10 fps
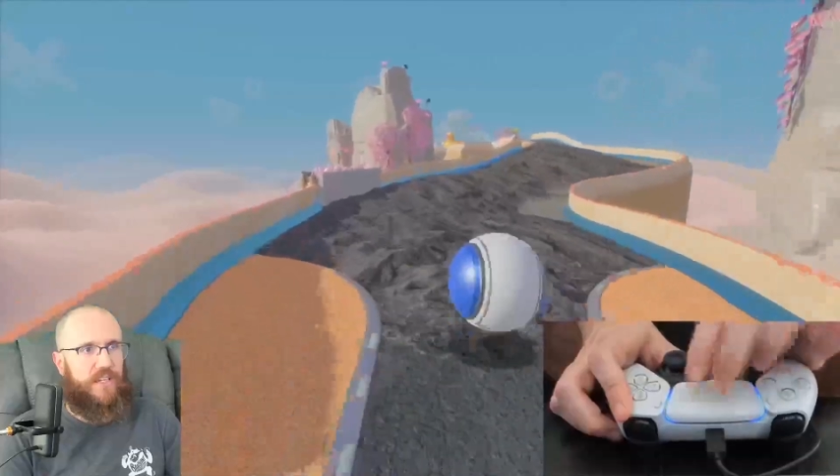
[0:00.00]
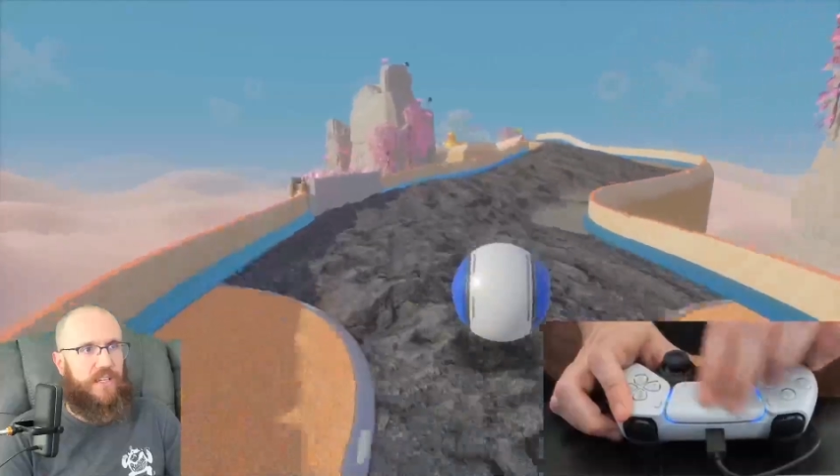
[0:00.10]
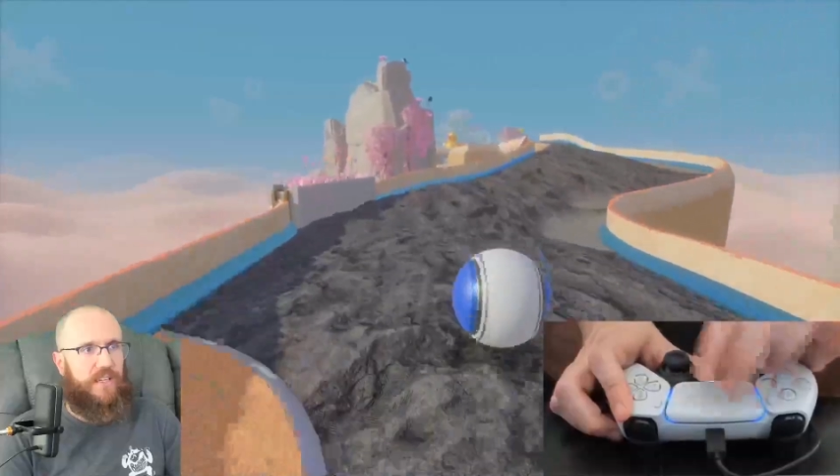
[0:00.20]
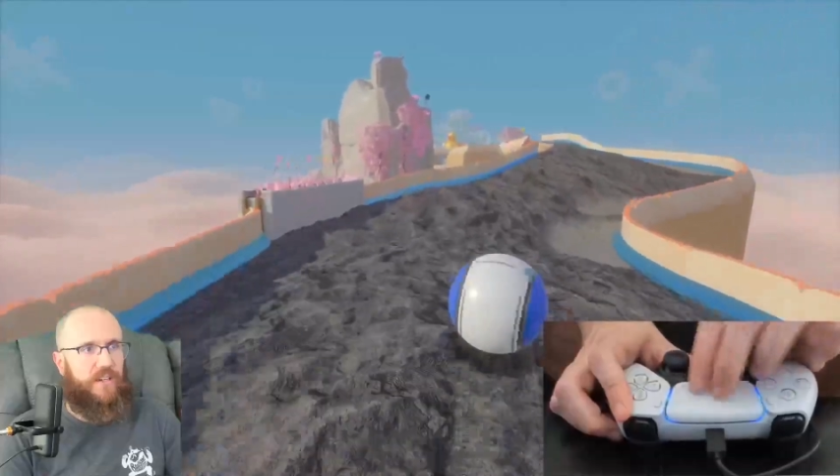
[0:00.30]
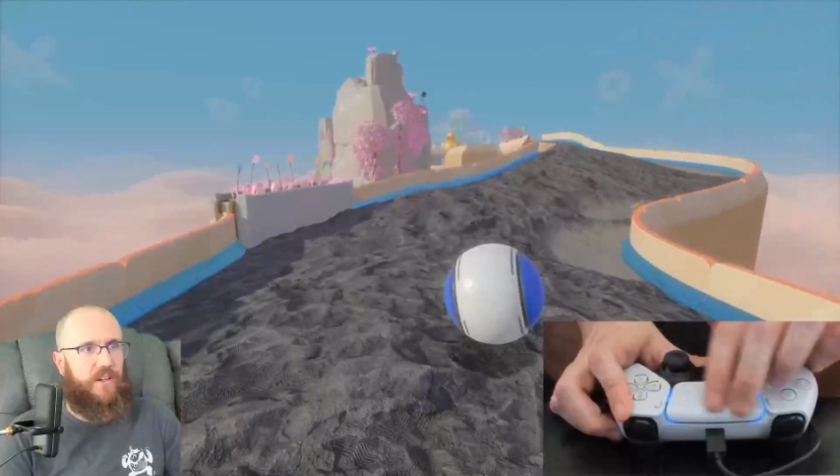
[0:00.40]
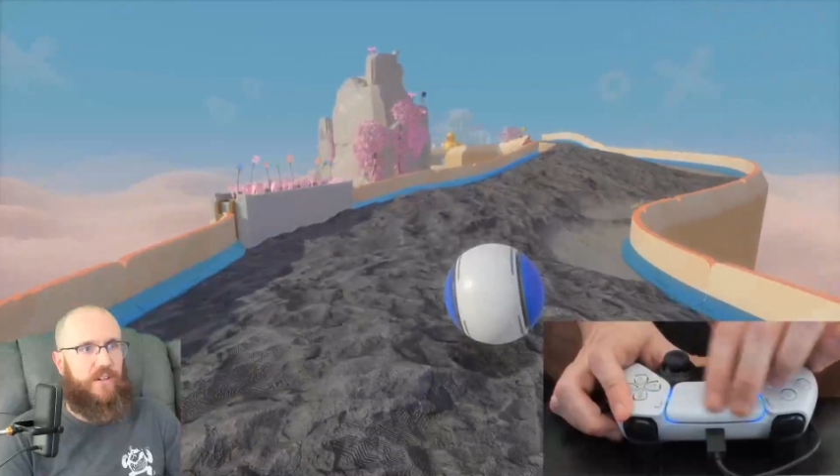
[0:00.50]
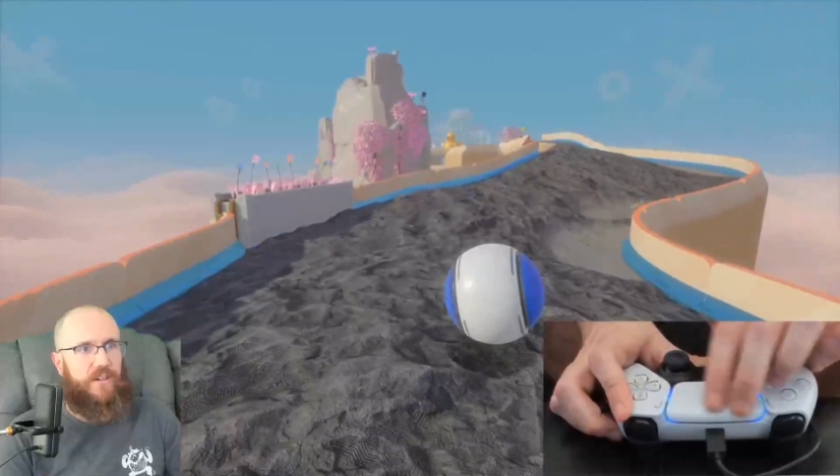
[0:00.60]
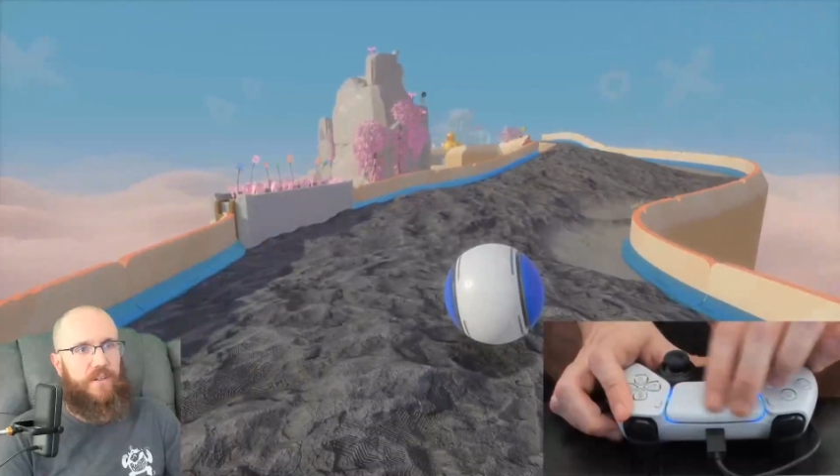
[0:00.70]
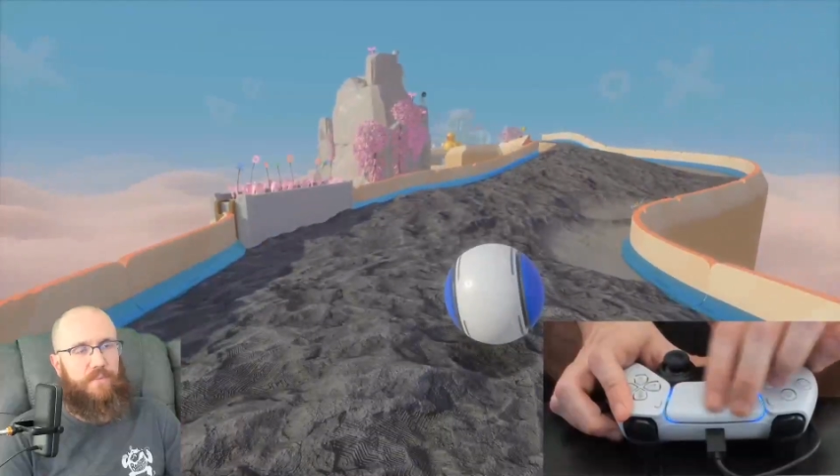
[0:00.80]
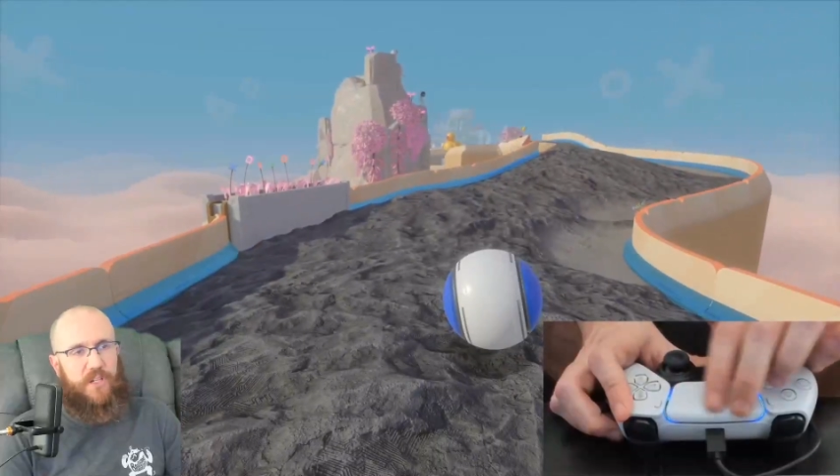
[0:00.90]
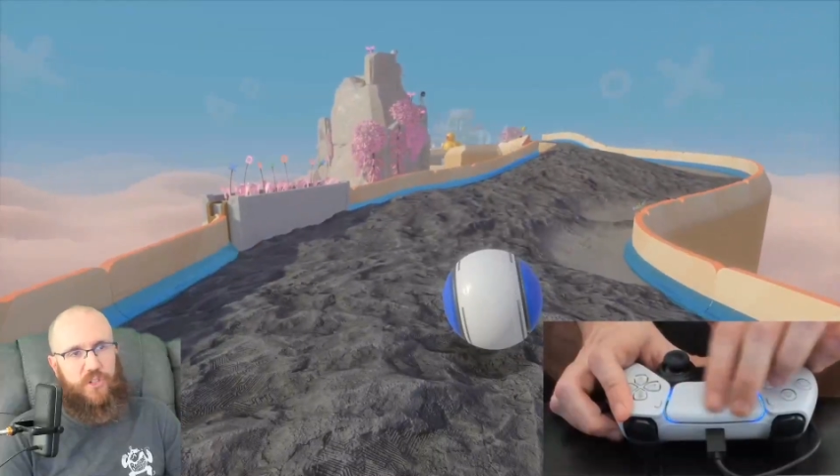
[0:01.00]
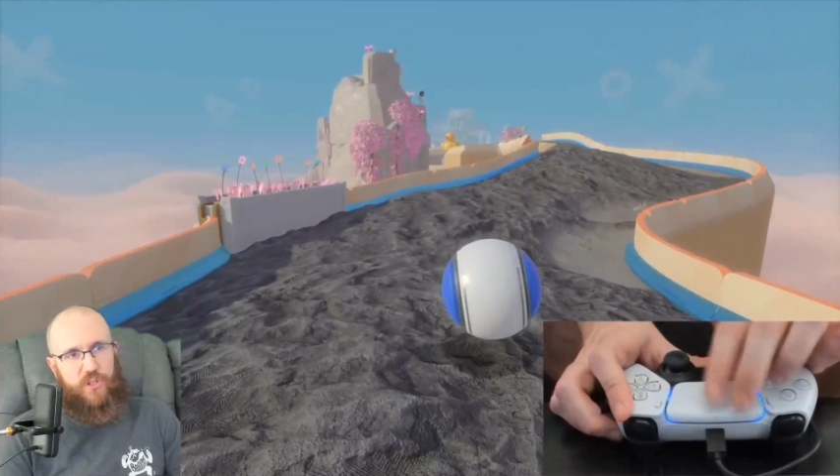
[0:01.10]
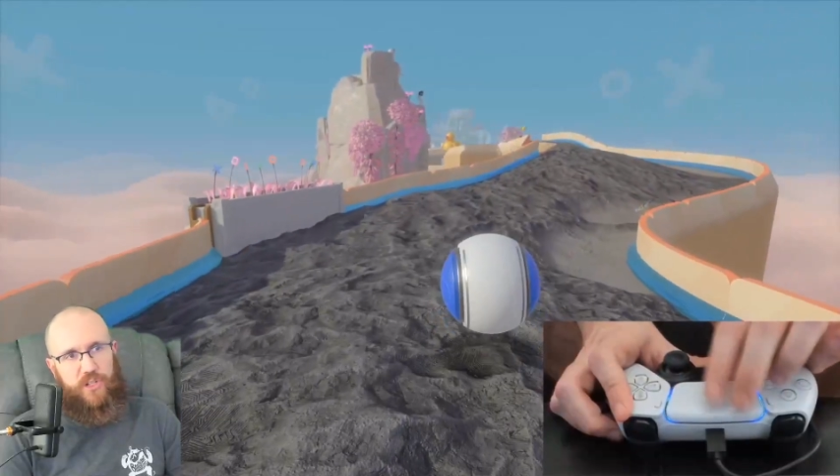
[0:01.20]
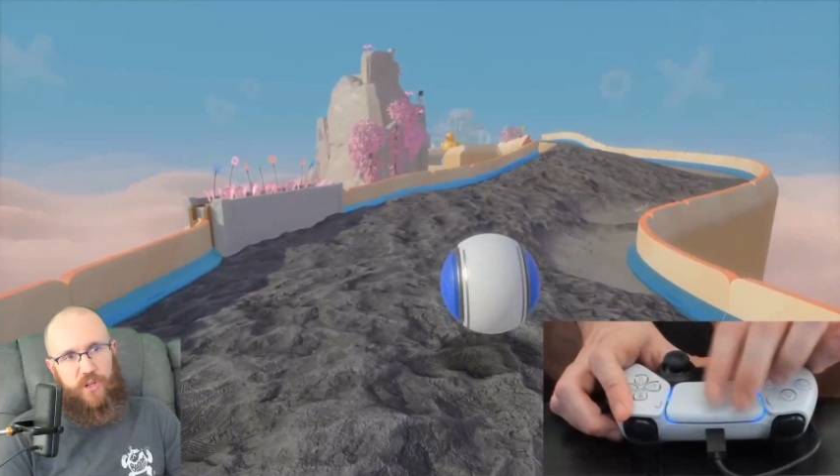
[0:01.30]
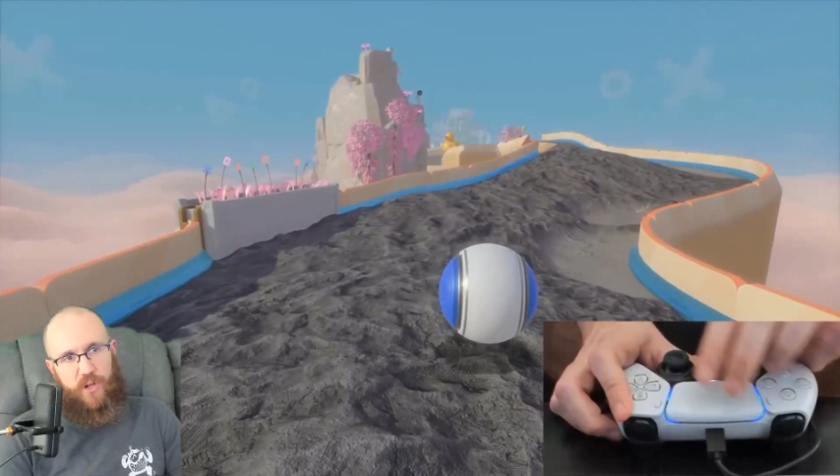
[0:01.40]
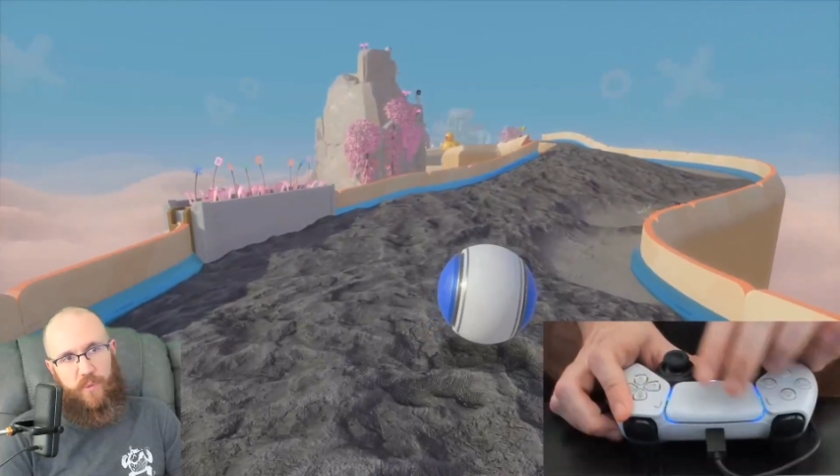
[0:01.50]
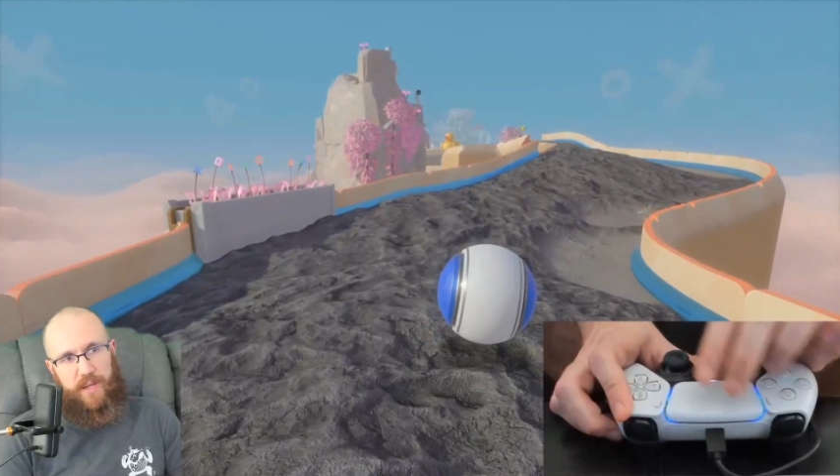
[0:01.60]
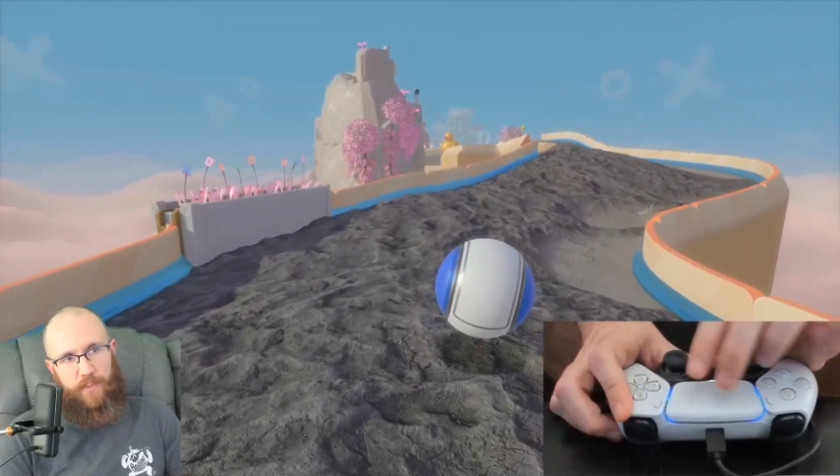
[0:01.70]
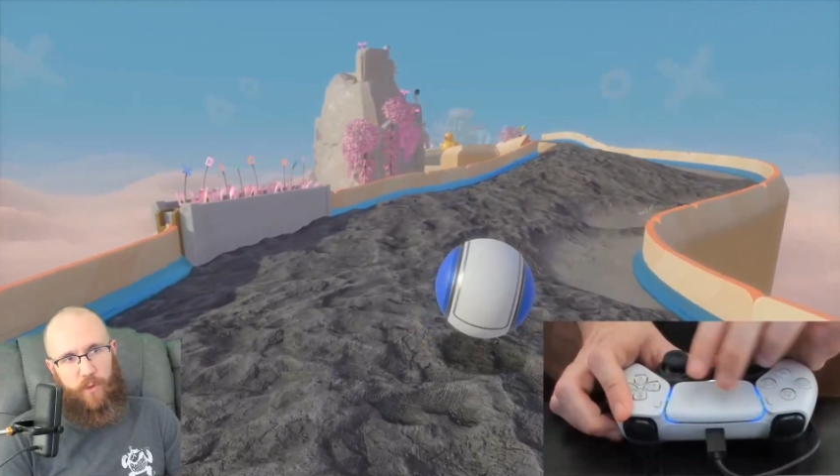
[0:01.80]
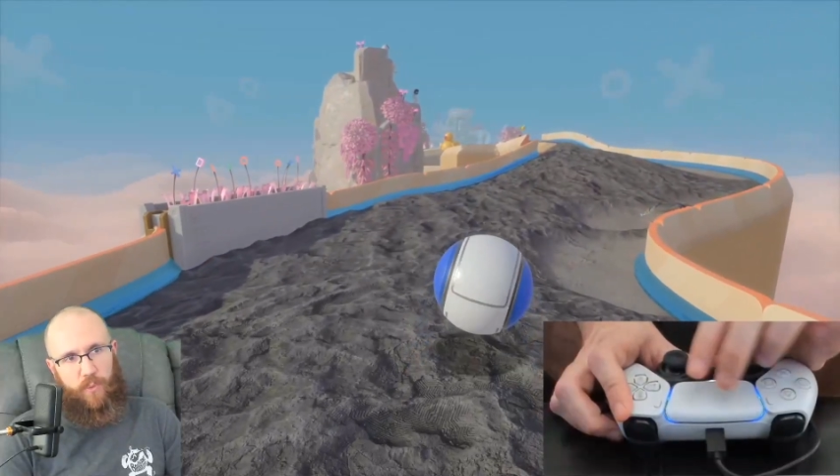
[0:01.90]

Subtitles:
Here, make sure you don't go any more